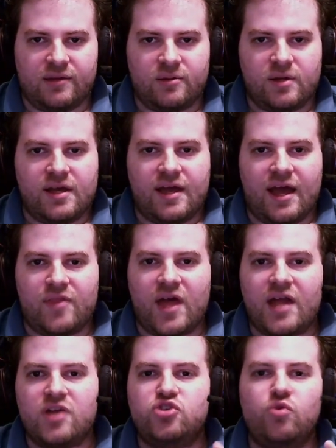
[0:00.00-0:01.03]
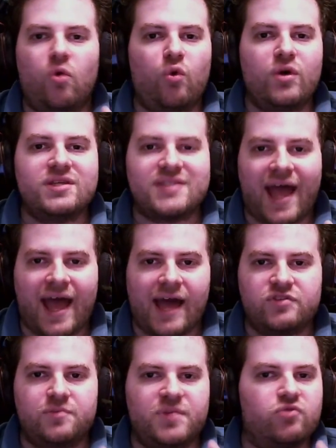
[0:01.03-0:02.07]
And that is, you always have to
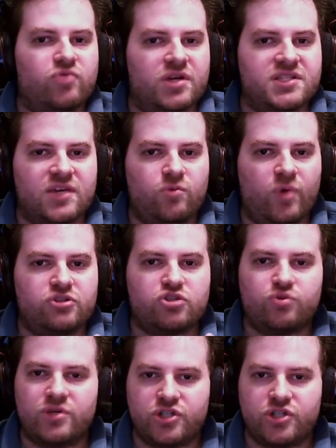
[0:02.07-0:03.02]
be risky when switching